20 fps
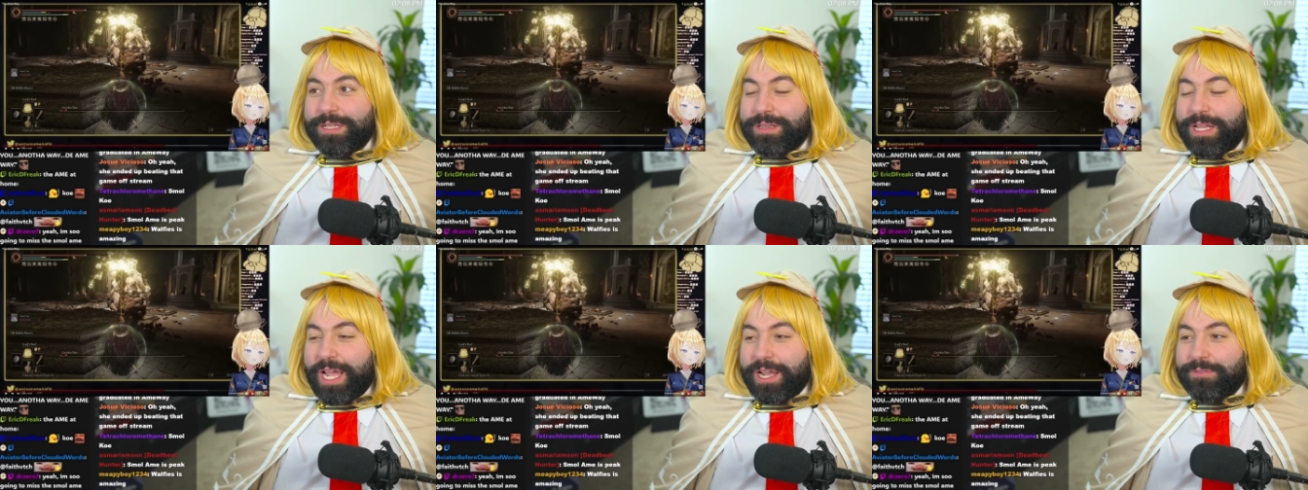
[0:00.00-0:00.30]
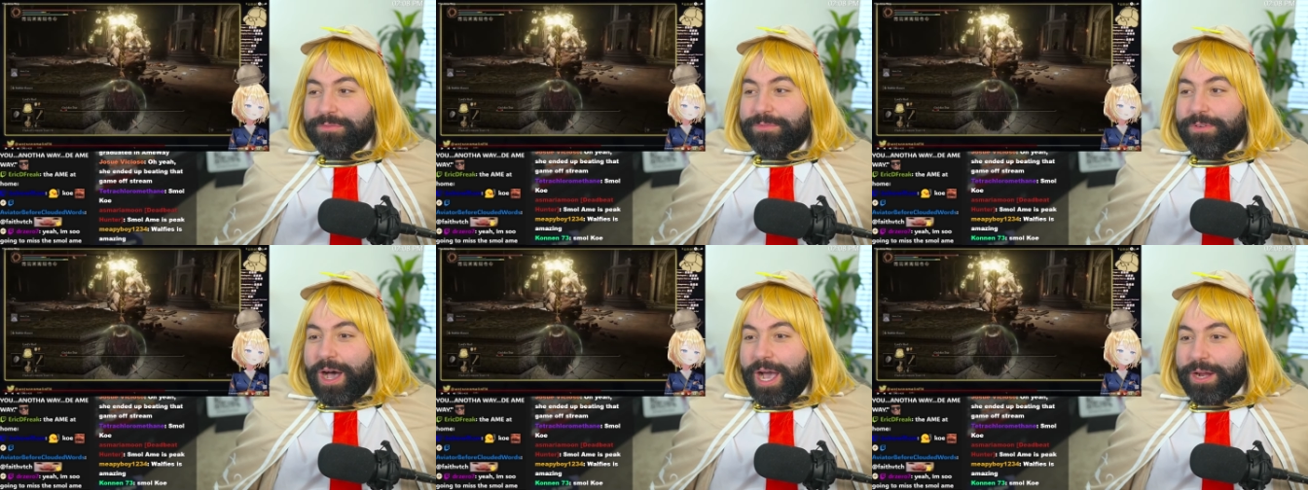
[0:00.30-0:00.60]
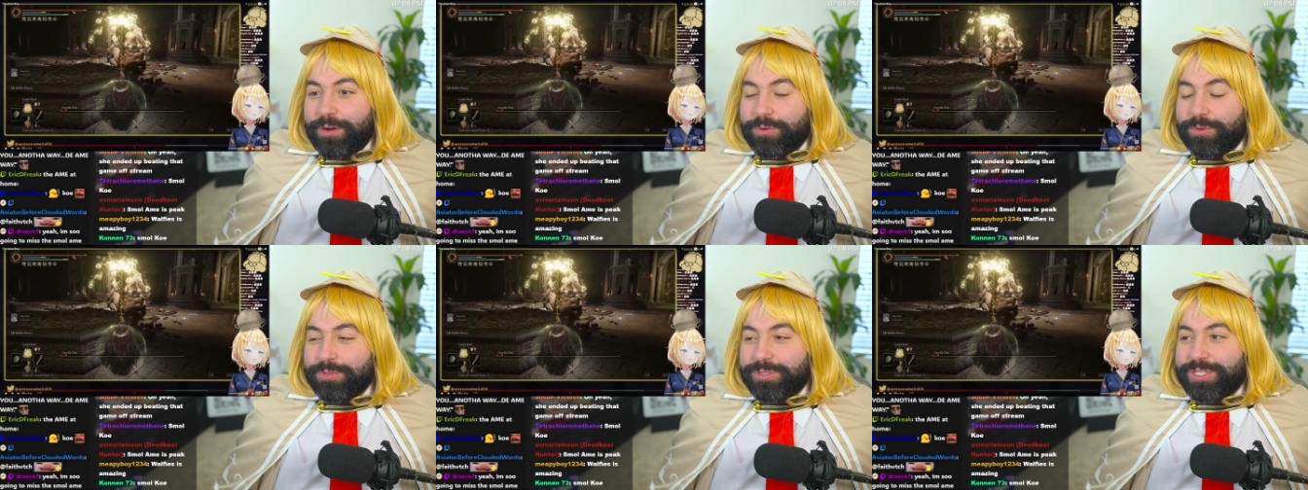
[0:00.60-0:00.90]
like,
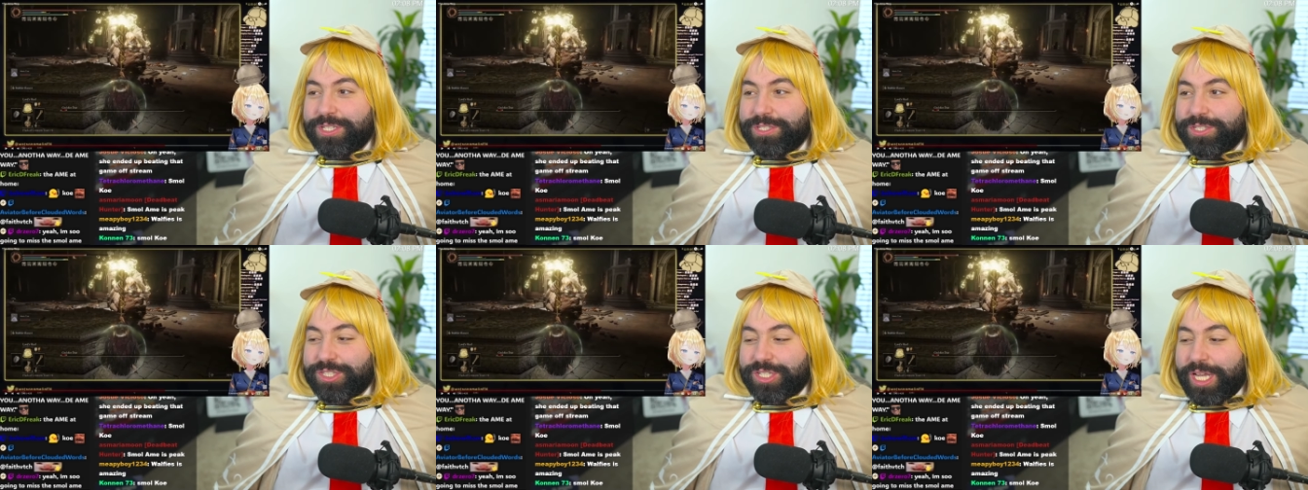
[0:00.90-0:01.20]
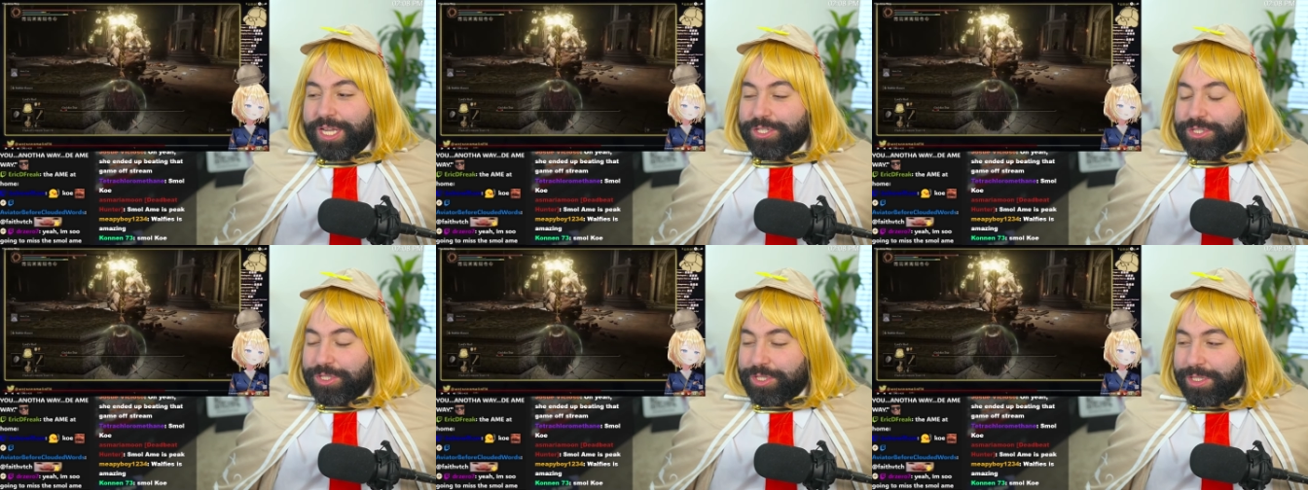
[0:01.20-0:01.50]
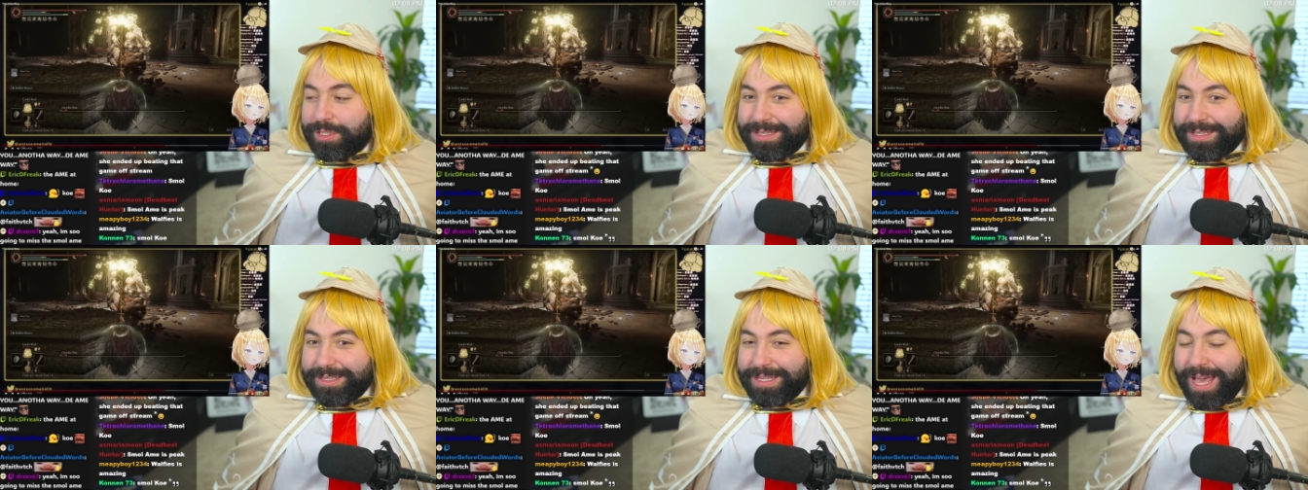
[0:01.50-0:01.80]
viral
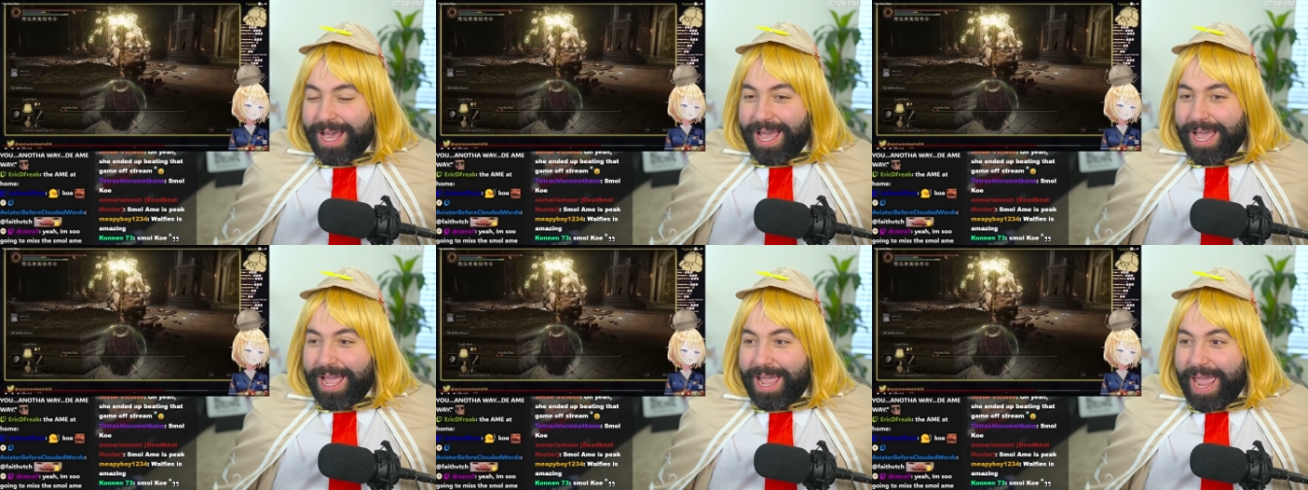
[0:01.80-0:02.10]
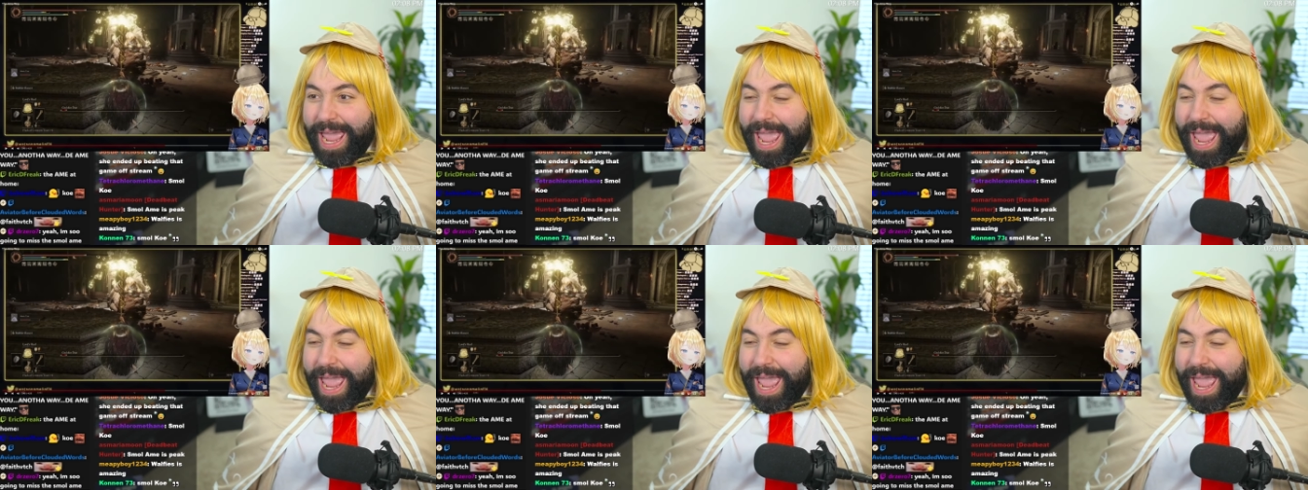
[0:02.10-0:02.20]
sensation that